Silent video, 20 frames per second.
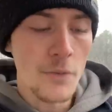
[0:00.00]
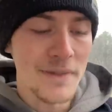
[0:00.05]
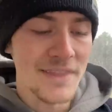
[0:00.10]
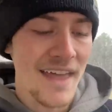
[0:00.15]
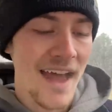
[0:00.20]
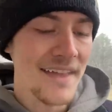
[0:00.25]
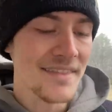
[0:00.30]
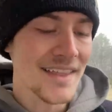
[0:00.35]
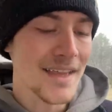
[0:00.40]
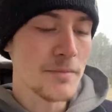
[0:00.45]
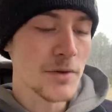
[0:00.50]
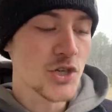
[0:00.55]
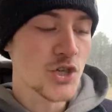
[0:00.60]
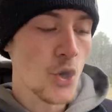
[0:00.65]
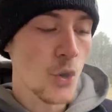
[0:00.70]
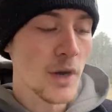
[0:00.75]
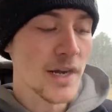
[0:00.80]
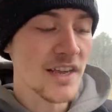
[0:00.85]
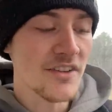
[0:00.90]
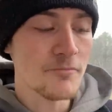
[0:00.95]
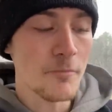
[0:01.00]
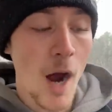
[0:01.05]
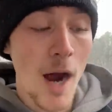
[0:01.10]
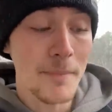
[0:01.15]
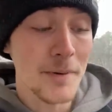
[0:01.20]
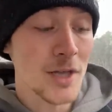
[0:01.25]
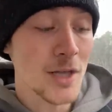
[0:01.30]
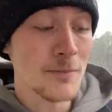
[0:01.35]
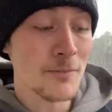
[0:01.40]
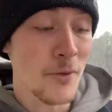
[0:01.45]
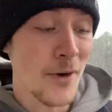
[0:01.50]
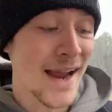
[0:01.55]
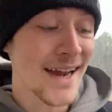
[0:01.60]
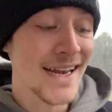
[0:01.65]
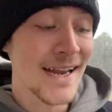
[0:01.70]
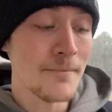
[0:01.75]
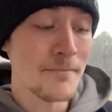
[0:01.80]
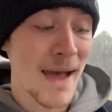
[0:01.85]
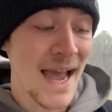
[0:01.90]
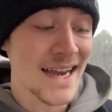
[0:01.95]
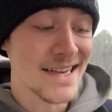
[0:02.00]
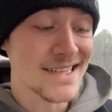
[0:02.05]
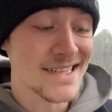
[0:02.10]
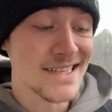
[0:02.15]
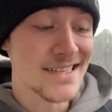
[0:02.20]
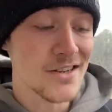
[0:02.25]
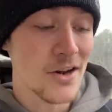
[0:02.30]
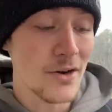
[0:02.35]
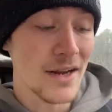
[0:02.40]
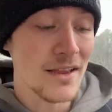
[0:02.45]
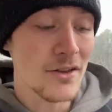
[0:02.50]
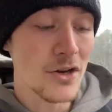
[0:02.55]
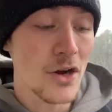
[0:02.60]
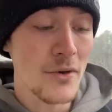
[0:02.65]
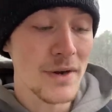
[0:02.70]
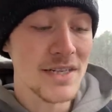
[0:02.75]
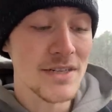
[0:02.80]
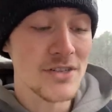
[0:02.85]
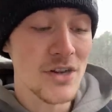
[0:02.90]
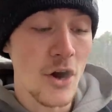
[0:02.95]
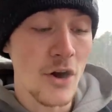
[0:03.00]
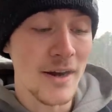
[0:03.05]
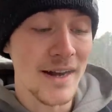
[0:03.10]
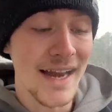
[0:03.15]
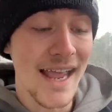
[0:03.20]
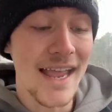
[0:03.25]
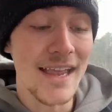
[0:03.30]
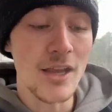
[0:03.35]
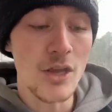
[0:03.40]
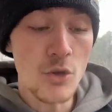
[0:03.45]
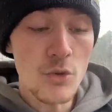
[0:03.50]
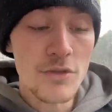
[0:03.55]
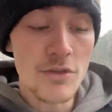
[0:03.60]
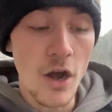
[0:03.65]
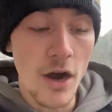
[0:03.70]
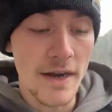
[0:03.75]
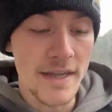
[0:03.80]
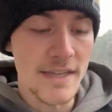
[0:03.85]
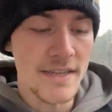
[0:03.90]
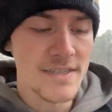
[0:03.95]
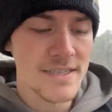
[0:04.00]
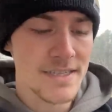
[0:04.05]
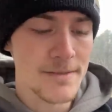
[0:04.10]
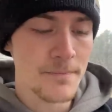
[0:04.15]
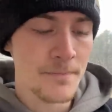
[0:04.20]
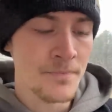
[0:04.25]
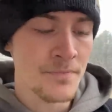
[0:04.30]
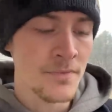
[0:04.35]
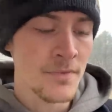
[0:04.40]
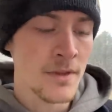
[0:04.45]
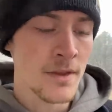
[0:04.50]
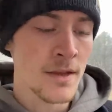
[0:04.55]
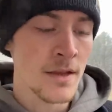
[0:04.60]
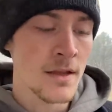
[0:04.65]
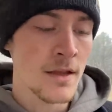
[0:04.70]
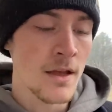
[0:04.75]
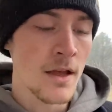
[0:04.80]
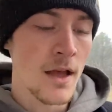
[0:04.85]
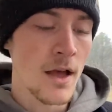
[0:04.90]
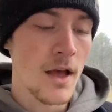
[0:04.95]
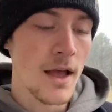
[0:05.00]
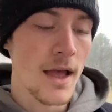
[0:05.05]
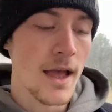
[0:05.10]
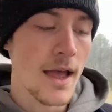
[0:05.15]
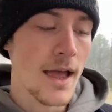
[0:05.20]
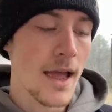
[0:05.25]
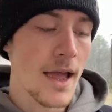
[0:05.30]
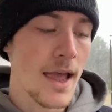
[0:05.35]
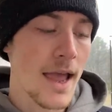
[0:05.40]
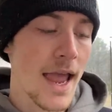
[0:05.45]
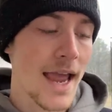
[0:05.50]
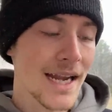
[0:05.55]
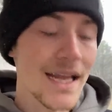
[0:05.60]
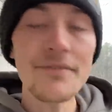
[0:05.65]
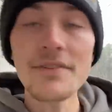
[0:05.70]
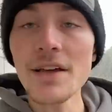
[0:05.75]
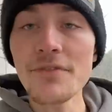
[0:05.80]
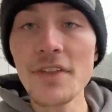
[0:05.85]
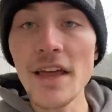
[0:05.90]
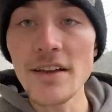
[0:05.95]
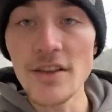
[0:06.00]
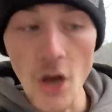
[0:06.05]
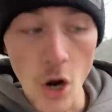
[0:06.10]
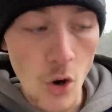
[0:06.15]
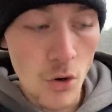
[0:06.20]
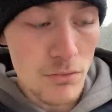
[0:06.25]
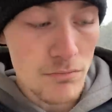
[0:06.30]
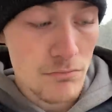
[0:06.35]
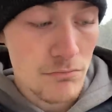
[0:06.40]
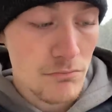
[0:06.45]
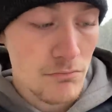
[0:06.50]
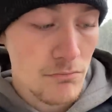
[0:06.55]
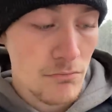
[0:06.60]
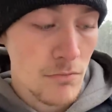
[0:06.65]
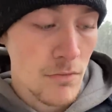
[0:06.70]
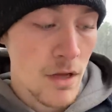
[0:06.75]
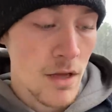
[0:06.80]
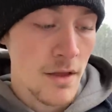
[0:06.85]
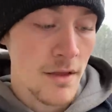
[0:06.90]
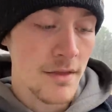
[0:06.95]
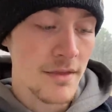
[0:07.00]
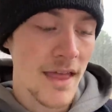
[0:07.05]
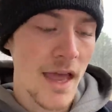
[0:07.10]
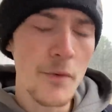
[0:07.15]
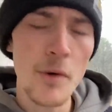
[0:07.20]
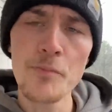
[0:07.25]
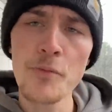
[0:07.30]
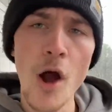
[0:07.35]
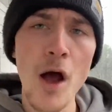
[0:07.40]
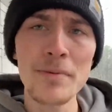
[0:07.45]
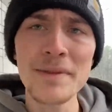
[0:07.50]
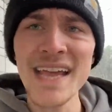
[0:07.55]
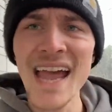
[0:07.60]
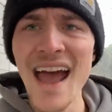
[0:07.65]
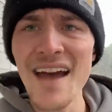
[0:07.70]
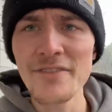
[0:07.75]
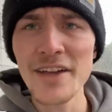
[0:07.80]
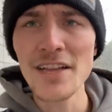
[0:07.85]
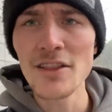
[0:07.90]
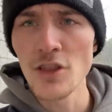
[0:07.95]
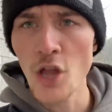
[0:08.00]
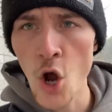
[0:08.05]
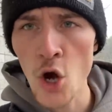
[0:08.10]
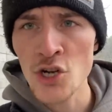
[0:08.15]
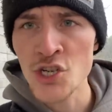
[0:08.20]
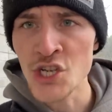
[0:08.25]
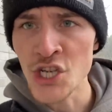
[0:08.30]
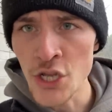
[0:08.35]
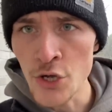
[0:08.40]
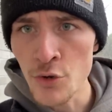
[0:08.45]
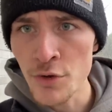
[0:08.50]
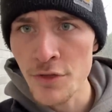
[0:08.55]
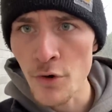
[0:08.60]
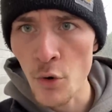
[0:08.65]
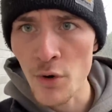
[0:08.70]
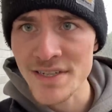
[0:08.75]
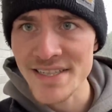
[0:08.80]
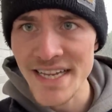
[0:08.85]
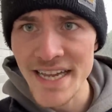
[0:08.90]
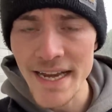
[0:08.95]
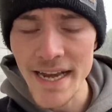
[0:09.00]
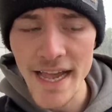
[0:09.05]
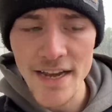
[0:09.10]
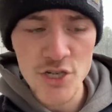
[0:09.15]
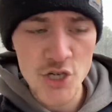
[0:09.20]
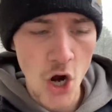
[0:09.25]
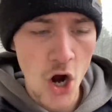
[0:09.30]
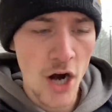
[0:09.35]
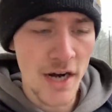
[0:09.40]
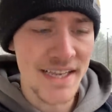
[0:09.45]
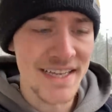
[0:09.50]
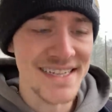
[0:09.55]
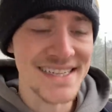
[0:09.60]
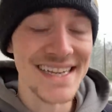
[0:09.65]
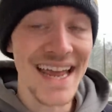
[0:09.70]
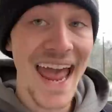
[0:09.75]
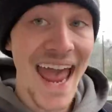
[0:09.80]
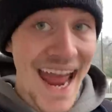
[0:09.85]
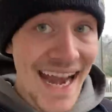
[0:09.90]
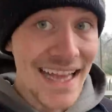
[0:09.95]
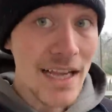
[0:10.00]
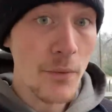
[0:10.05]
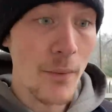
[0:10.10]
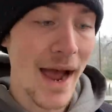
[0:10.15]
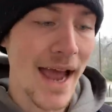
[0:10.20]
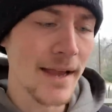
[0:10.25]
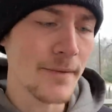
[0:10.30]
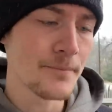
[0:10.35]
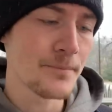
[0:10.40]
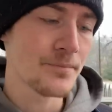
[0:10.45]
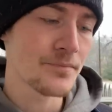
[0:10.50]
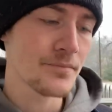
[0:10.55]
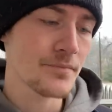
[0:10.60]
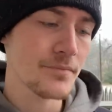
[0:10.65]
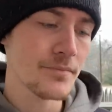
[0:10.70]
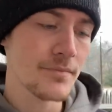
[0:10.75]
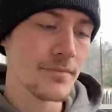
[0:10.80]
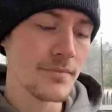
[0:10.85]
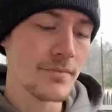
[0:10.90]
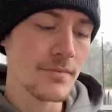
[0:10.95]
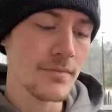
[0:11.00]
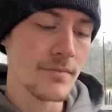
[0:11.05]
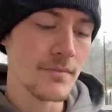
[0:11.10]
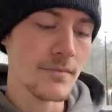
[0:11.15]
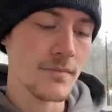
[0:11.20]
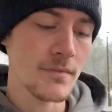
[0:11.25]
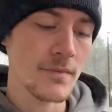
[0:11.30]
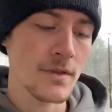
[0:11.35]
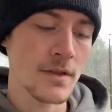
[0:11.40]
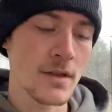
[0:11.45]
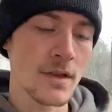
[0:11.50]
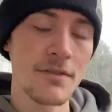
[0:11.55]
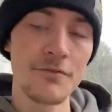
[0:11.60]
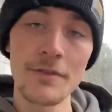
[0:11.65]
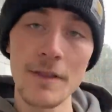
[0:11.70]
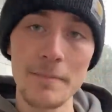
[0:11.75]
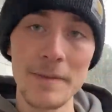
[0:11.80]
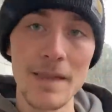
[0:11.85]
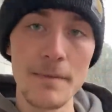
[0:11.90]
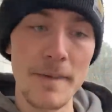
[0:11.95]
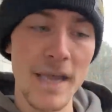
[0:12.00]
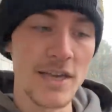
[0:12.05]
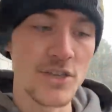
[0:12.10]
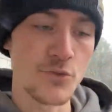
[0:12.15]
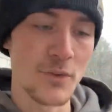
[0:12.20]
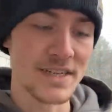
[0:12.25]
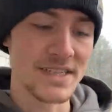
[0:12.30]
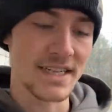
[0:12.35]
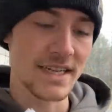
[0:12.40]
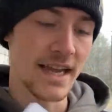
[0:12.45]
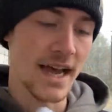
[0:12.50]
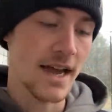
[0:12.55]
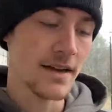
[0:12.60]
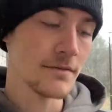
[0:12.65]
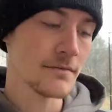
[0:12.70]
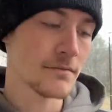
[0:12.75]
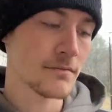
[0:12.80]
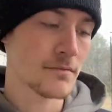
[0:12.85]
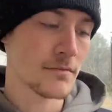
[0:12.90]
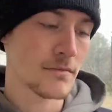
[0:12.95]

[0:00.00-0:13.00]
with that, the majority of popular brand name magazines are either going to target a youth audience, and even if they don't, they will probably have a large youth or teenage audience anyway. Flipping the page once again.